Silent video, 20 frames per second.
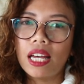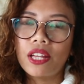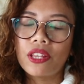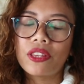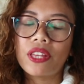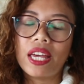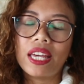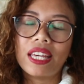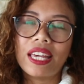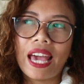
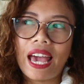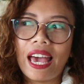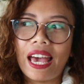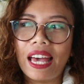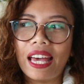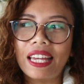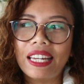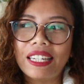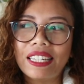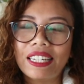they
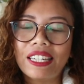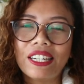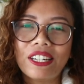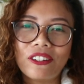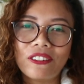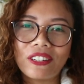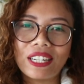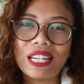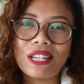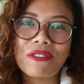
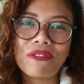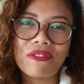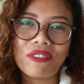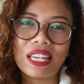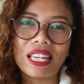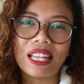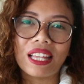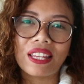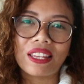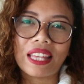can really
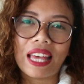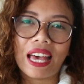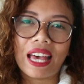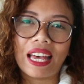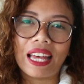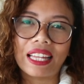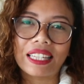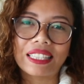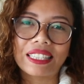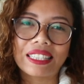feel
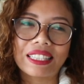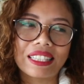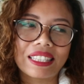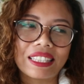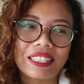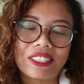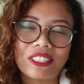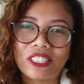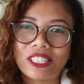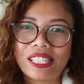that
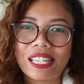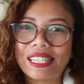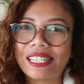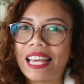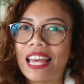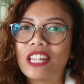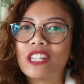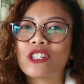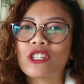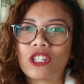there's a
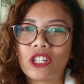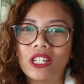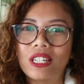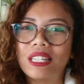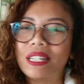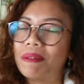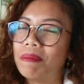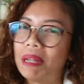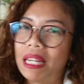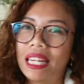
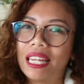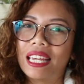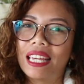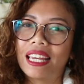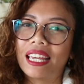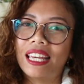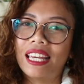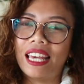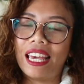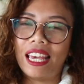tension in me
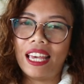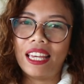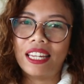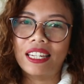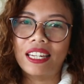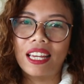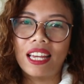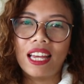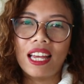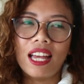
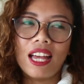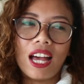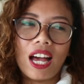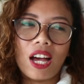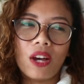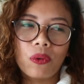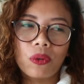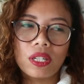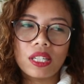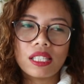and
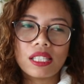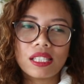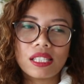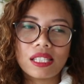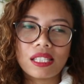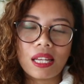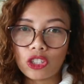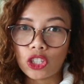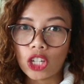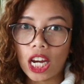I
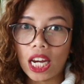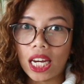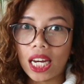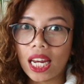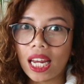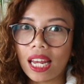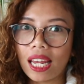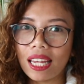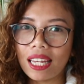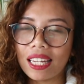was
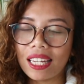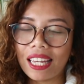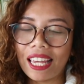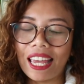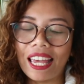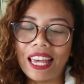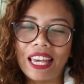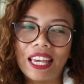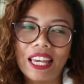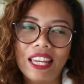shaking
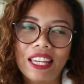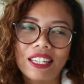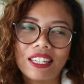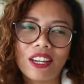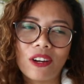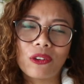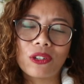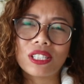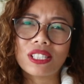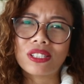
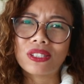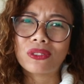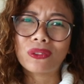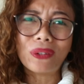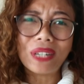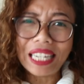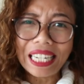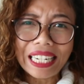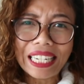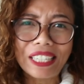and I was
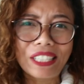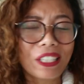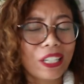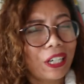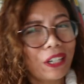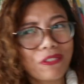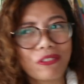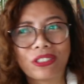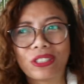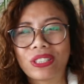really
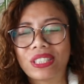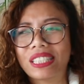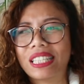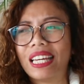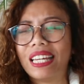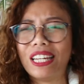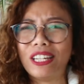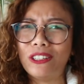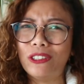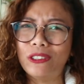nervous
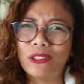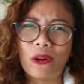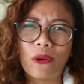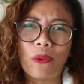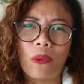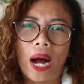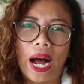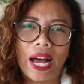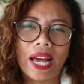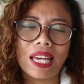and I don't
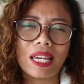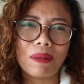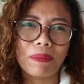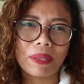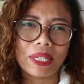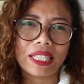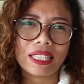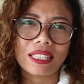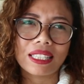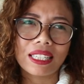know why
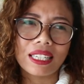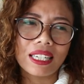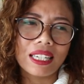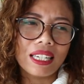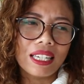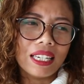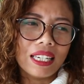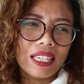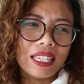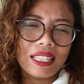
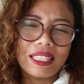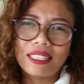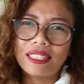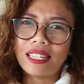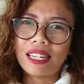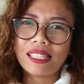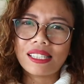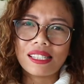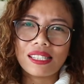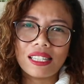but it
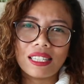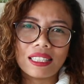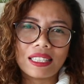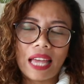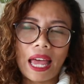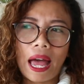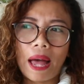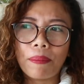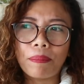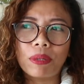
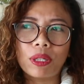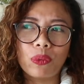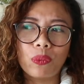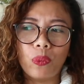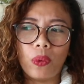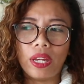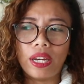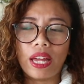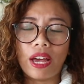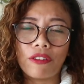doesn't
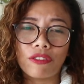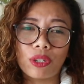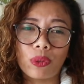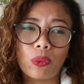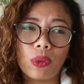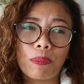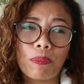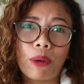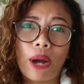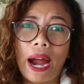happen whenever
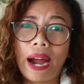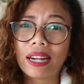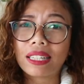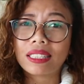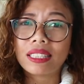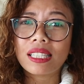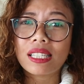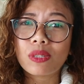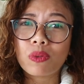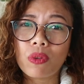we
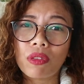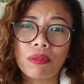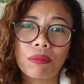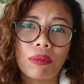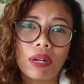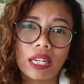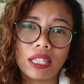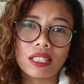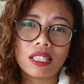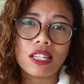practice with
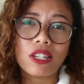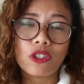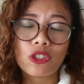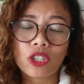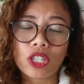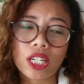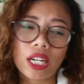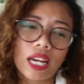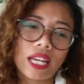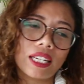my
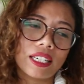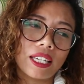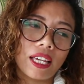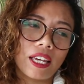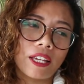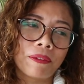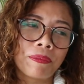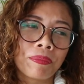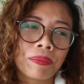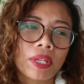teacher and
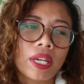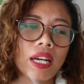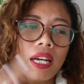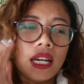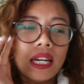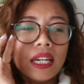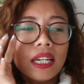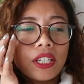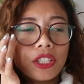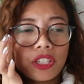then
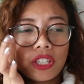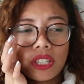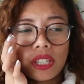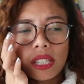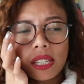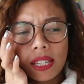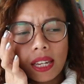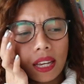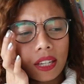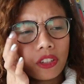she
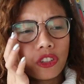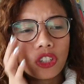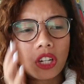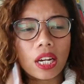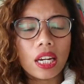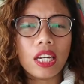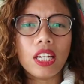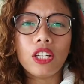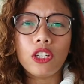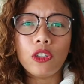just said
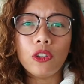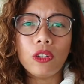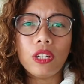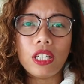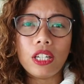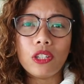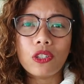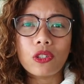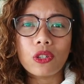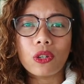Jane you
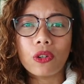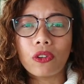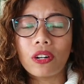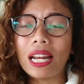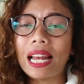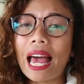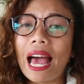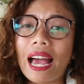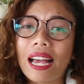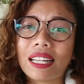need to
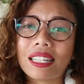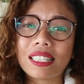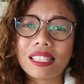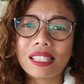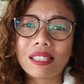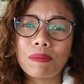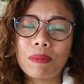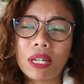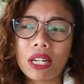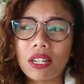
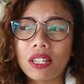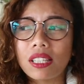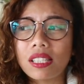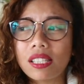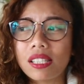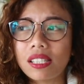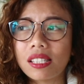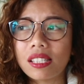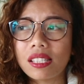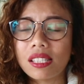relax
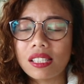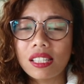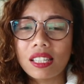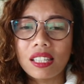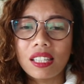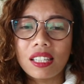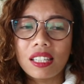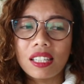because